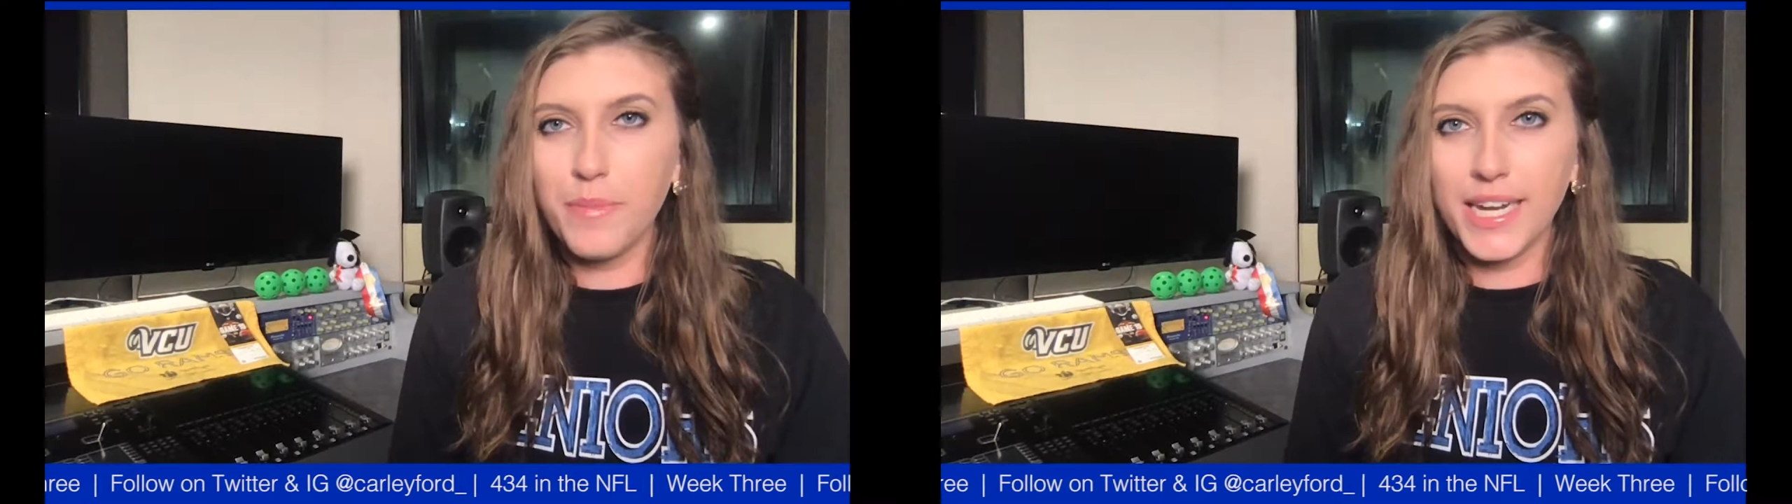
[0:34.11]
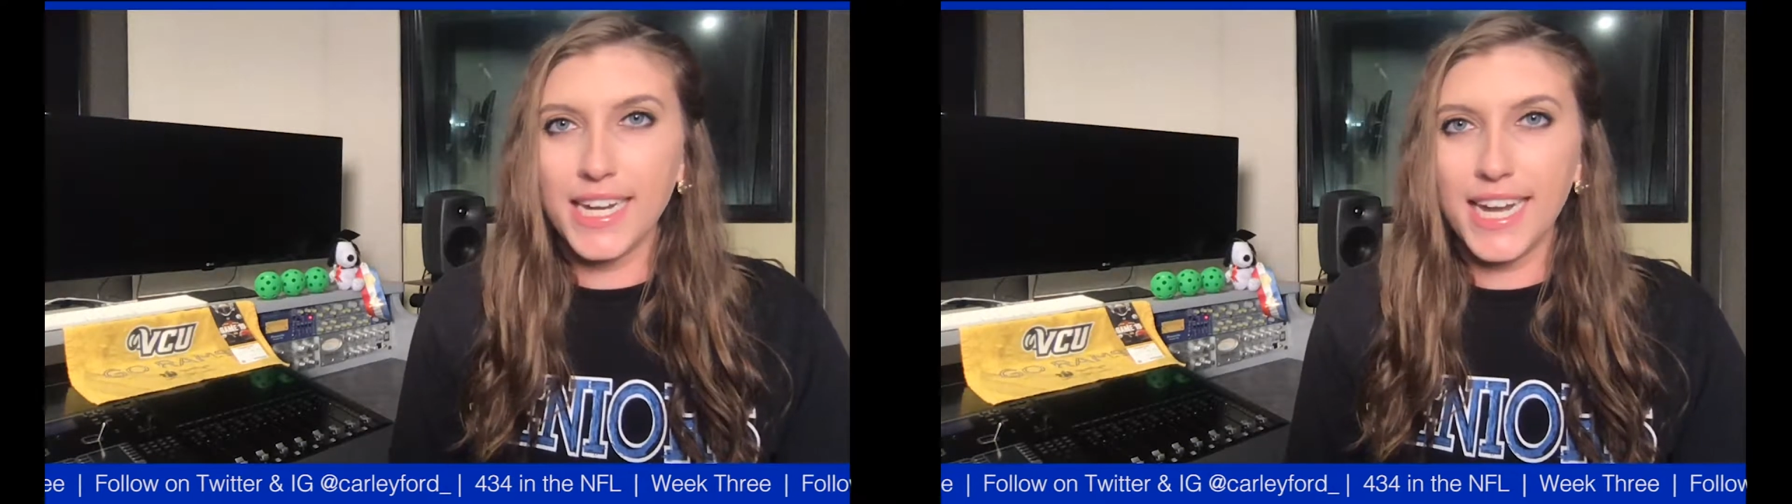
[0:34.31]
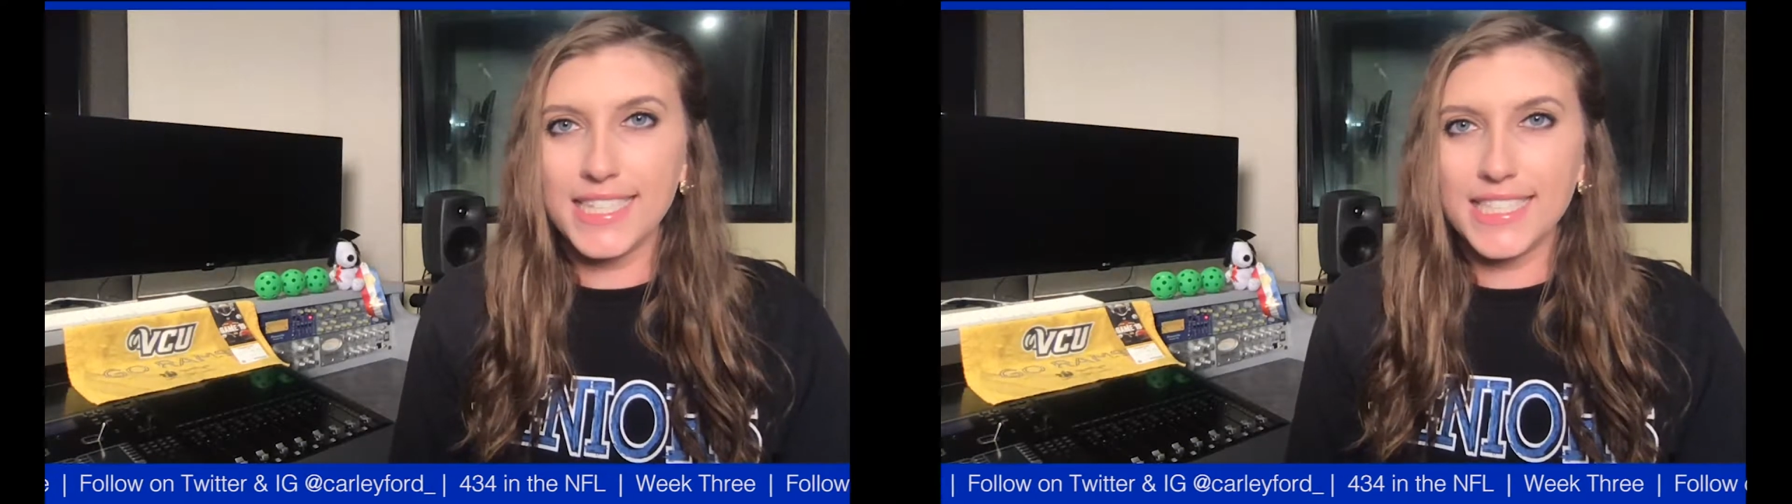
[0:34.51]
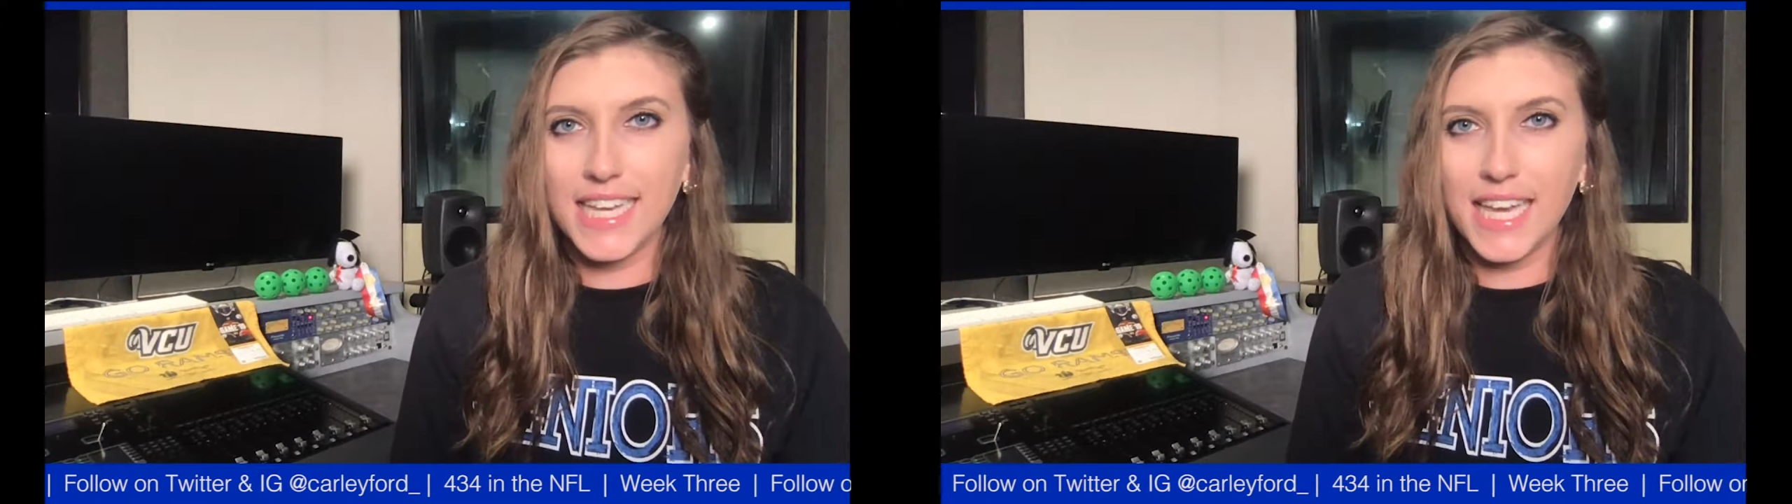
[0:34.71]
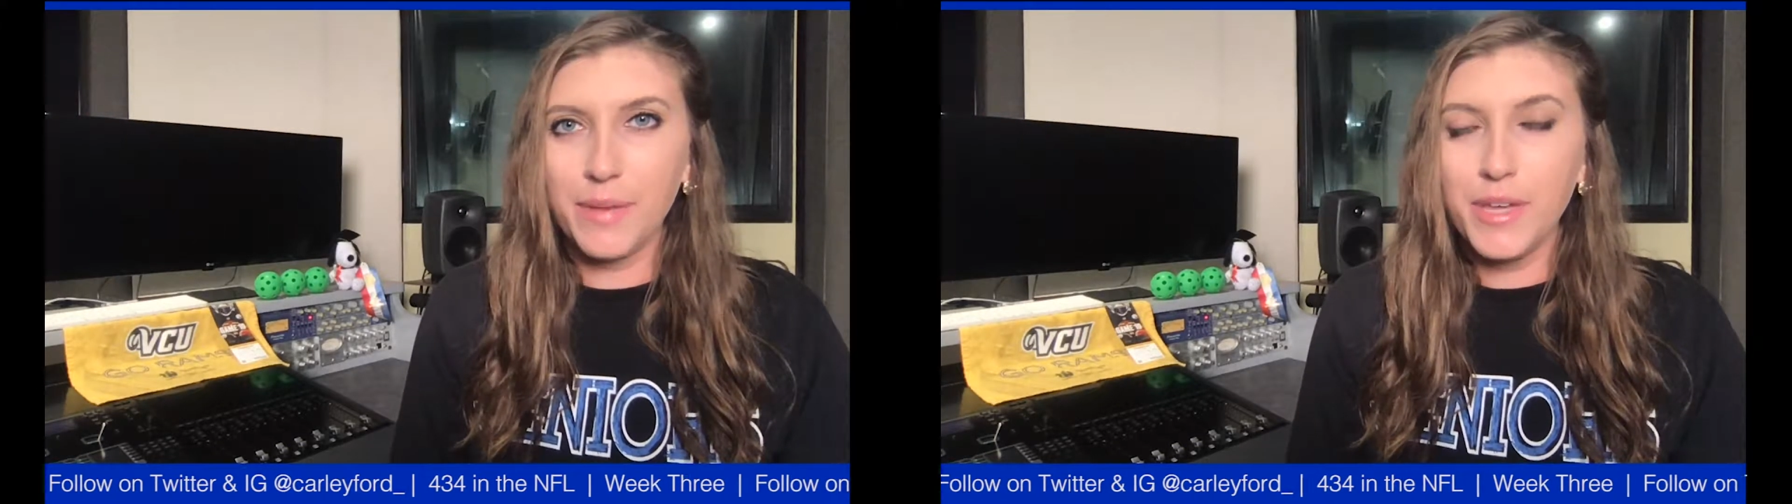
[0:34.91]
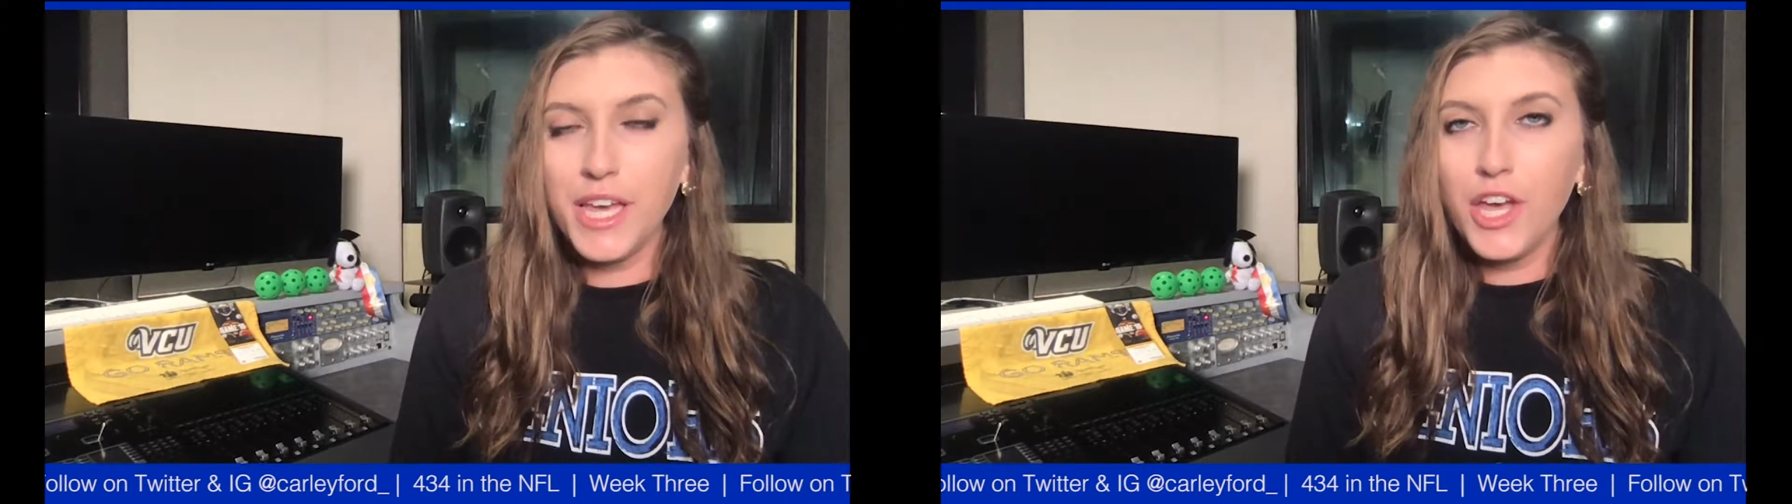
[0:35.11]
Monday night's game.